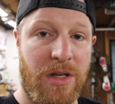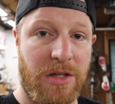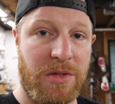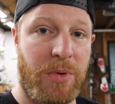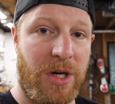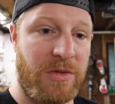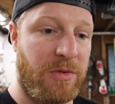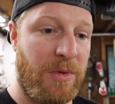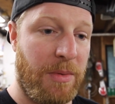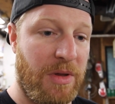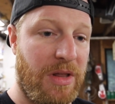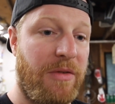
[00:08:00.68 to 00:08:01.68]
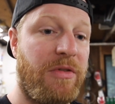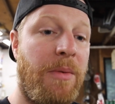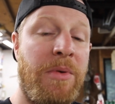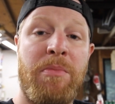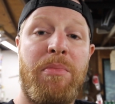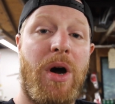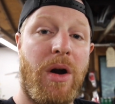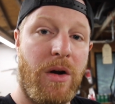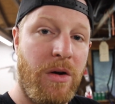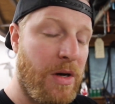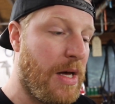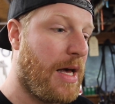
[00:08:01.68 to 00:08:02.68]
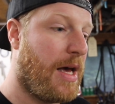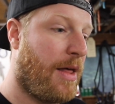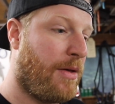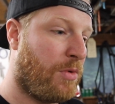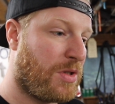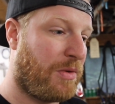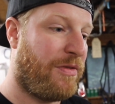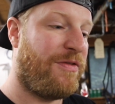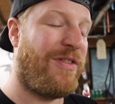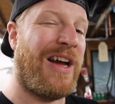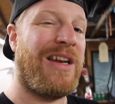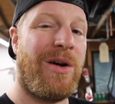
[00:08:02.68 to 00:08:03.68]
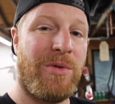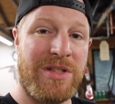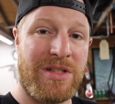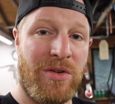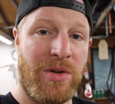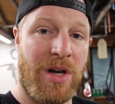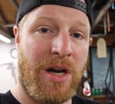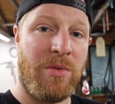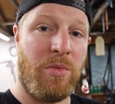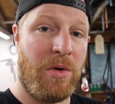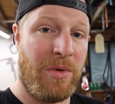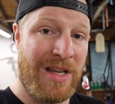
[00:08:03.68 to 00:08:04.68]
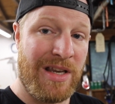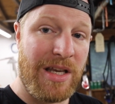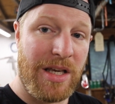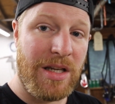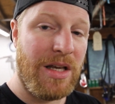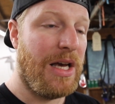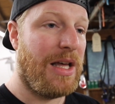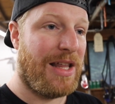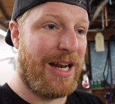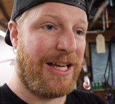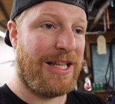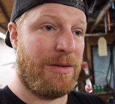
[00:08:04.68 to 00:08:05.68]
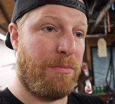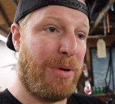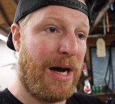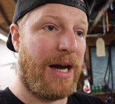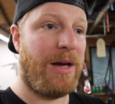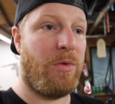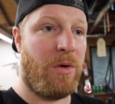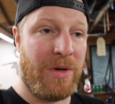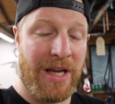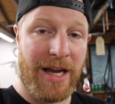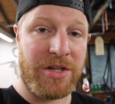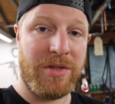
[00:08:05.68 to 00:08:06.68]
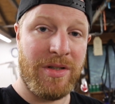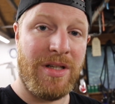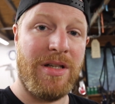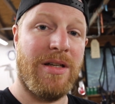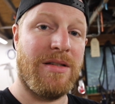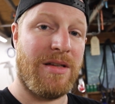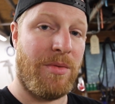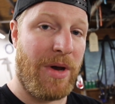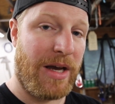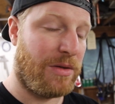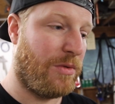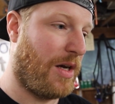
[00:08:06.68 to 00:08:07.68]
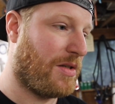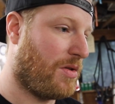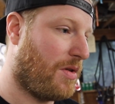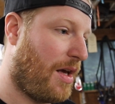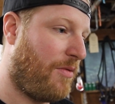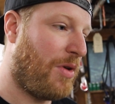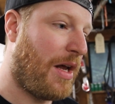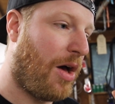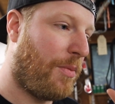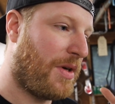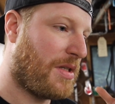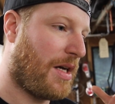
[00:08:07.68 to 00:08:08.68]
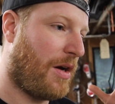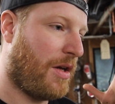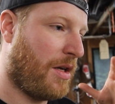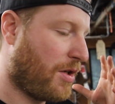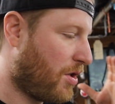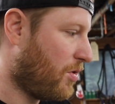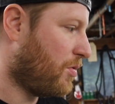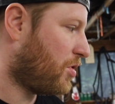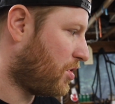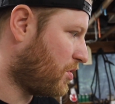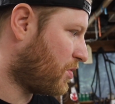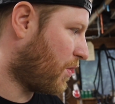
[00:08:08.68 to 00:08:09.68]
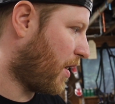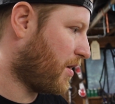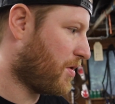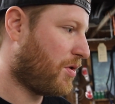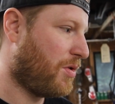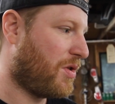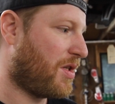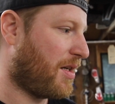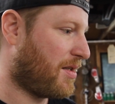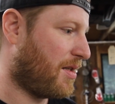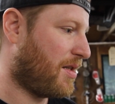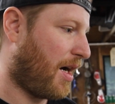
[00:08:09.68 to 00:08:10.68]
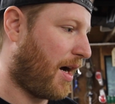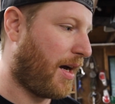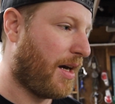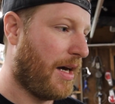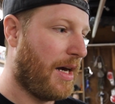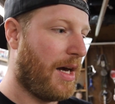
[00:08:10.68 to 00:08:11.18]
dollars of parts from them that they've let me borrow. And then once we find out what's going on and what we need, then I can buy what we actually need and send back the rest. So they've been helping us out in a huge, huge way. So huge thanks to Ty,